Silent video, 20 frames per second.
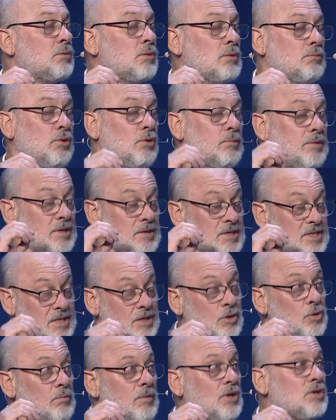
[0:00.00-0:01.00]
probably the
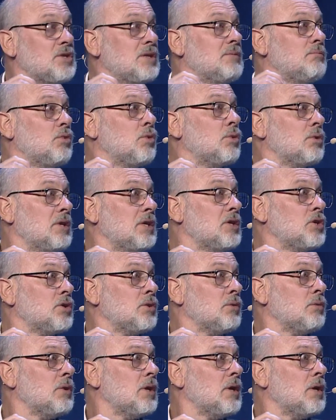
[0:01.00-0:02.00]
single most important
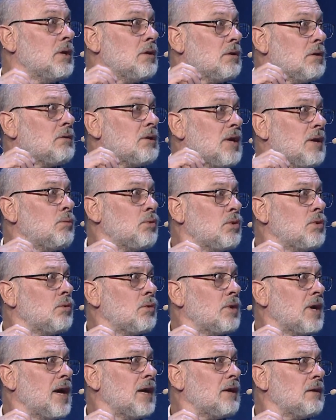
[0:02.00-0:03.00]
issue that they would
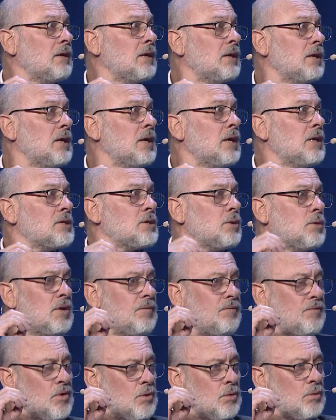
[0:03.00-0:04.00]
look at. So
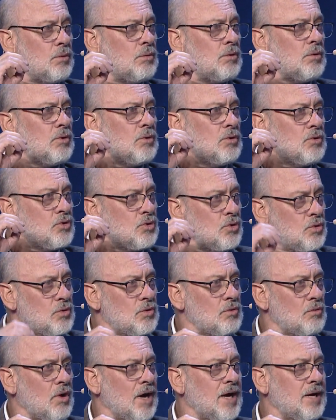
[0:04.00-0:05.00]
if you do
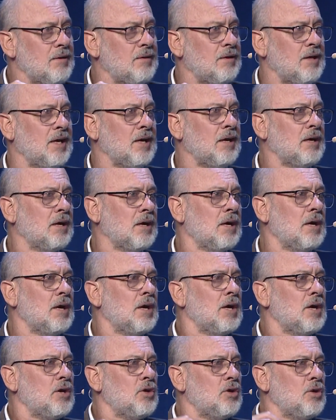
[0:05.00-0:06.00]
the right thing,
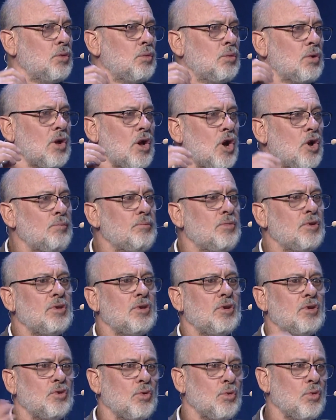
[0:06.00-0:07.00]
you will open
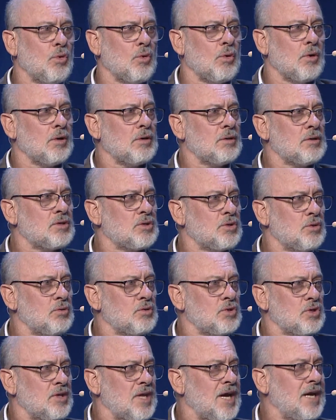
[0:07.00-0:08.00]
the door to
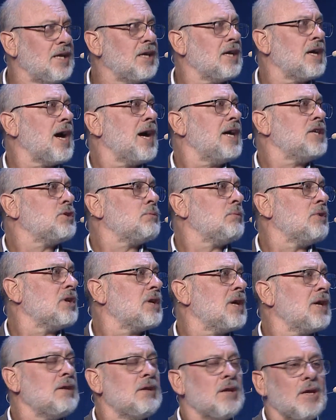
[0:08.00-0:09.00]
that engagement.
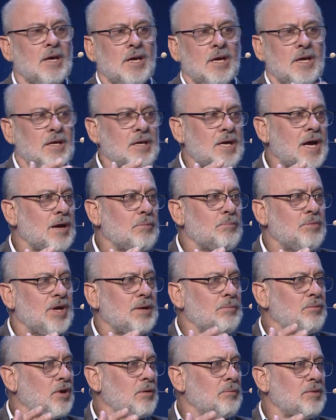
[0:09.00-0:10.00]
And young
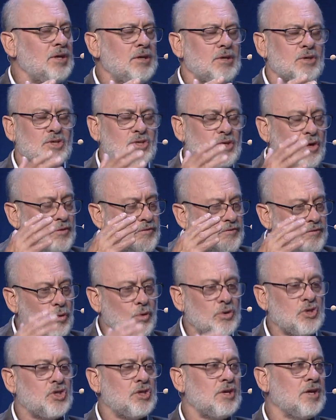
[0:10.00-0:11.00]
people, you're so
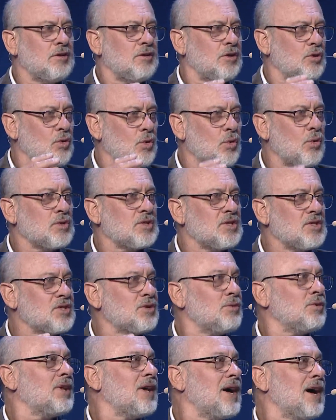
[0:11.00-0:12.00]
fortunate that horses
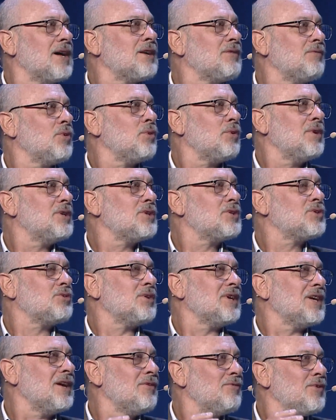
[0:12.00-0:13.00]
are at the heart of your
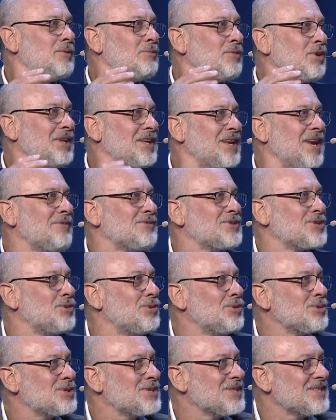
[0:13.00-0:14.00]
industry. Everybody loves
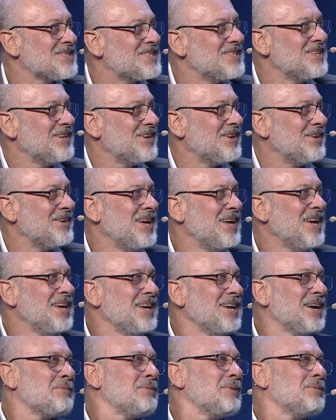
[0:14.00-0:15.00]
horses,
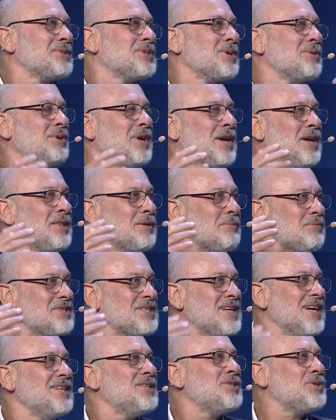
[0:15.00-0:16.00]
young people. So the
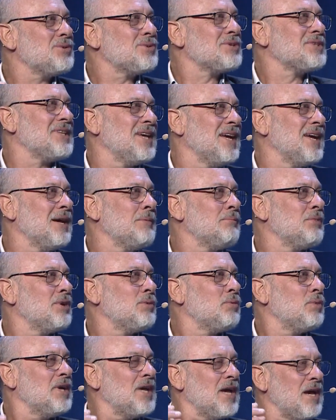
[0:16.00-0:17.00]
potential's there,
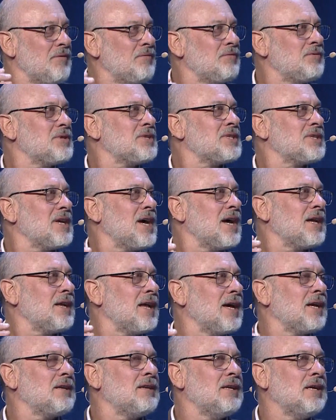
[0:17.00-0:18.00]
but we have to start
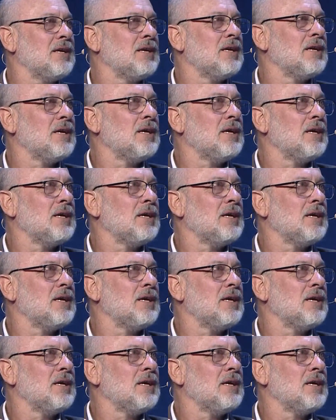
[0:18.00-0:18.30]
acting